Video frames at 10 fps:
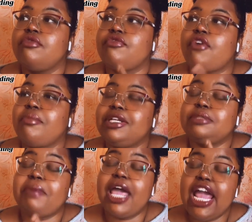from these
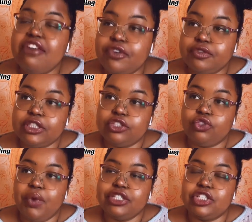painful
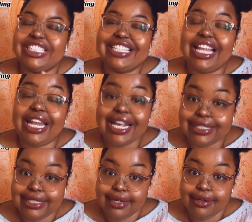situations the
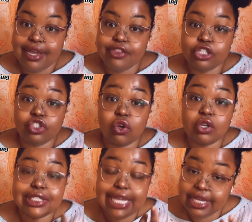lesson, and that you're
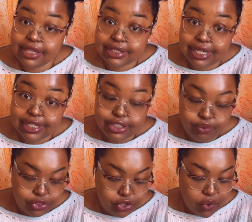taking this lesson
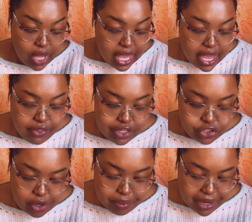with you, and that
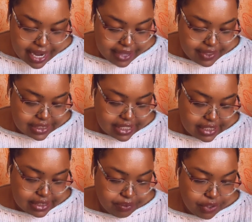you're applying this
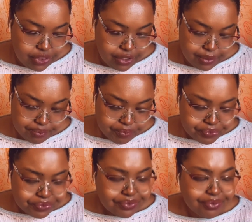lesson with you,
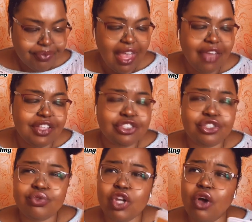and that
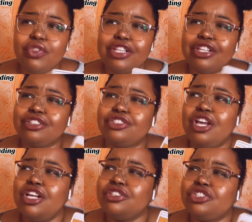that there's
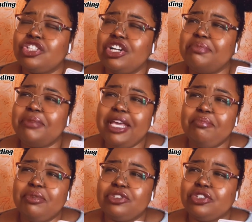certain
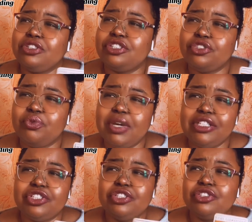people, certain
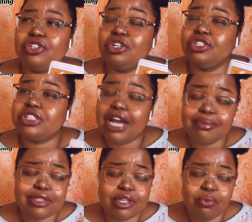situations, certain
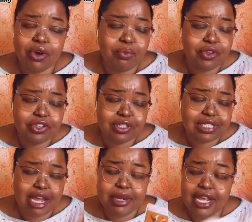jobs that weren't worth your
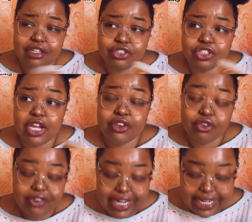time and energy, and you
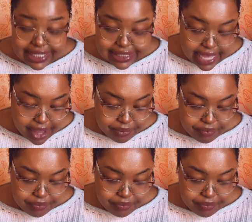release that.